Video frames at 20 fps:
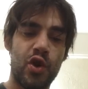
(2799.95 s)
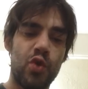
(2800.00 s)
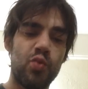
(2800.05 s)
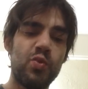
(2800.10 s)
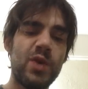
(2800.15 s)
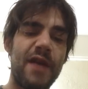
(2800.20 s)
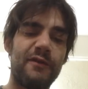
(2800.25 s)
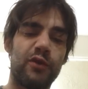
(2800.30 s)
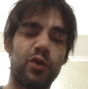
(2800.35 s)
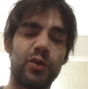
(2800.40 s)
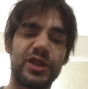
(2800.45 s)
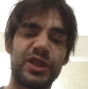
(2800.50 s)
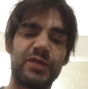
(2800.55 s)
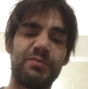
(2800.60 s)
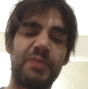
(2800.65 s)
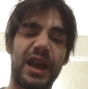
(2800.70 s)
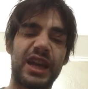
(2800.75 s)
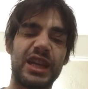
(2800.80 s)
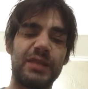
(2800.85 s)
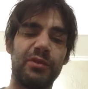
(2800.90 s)
We have a
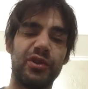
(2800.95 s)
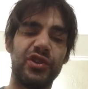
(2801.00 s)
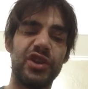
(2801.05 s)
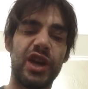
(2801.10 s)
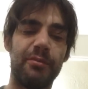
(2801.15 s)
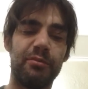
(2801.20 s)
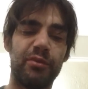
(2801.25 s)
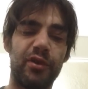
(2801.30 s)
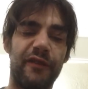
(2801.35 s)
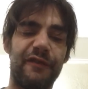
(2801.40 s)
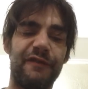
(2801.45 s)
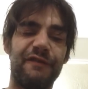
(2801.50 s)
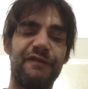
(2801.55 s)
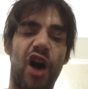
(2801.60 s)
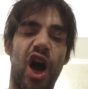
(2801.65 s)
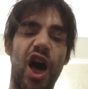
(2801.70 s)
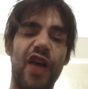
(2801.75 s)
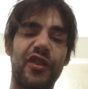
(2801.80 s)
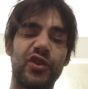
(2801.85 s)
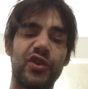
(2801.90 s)
respectable number of
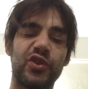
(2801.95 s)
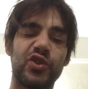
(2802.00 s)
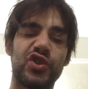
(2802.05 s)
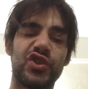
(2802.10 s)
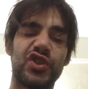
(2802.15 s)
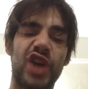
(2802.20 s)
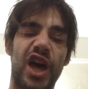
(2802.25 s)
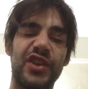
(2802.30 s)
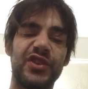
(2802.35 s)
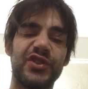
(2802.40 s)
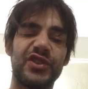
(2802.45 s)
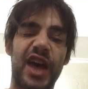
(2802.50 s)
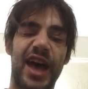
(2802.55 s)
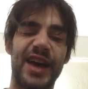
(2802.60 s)
fathers, sons,